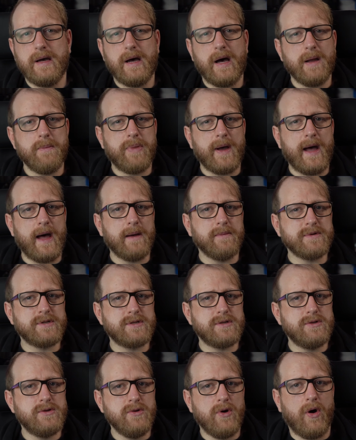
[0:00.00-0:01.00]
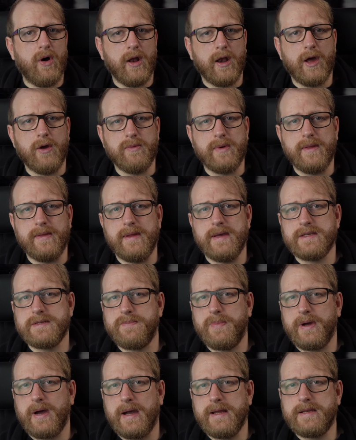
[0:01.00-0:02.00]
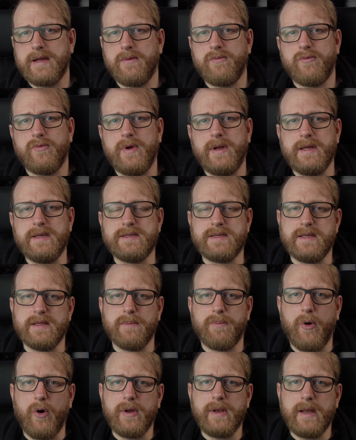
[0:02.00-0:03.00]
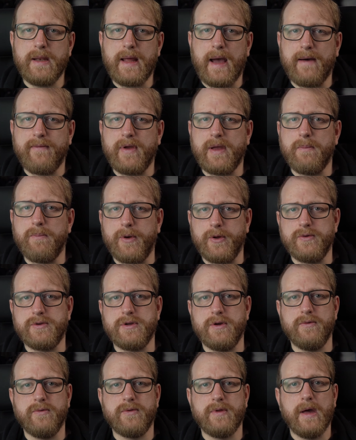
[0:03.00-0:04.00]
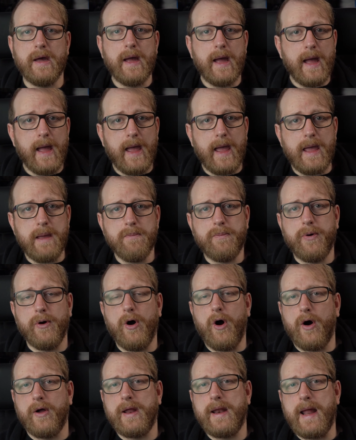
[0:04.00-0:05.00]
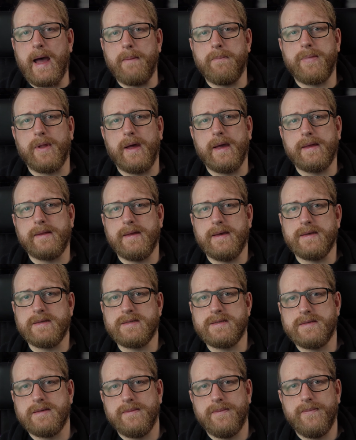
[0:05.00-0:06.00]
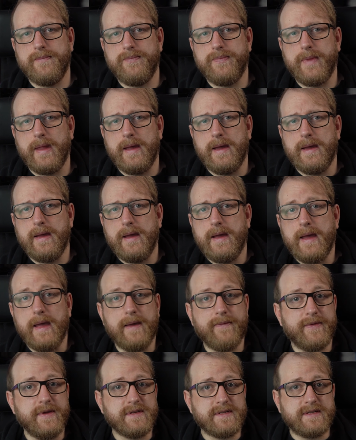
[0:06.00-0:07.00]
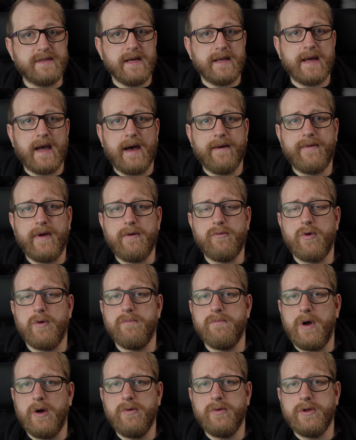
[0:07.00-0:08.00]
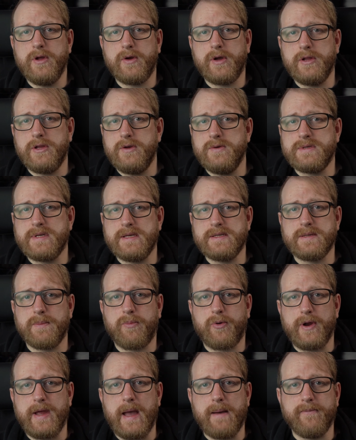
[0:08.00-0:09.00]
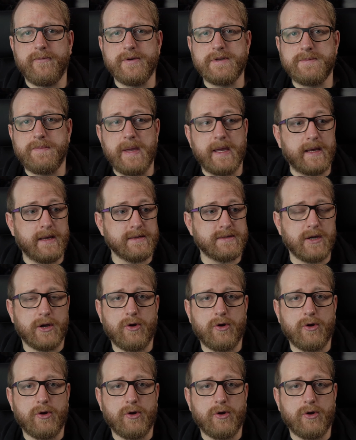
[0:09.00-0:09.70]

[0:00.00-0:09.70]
I'm perhaps not alone in this, but I don't really see the point in having Bluetooth input on an amp like this. If this did have a remote, you could use it as a preamp for speakers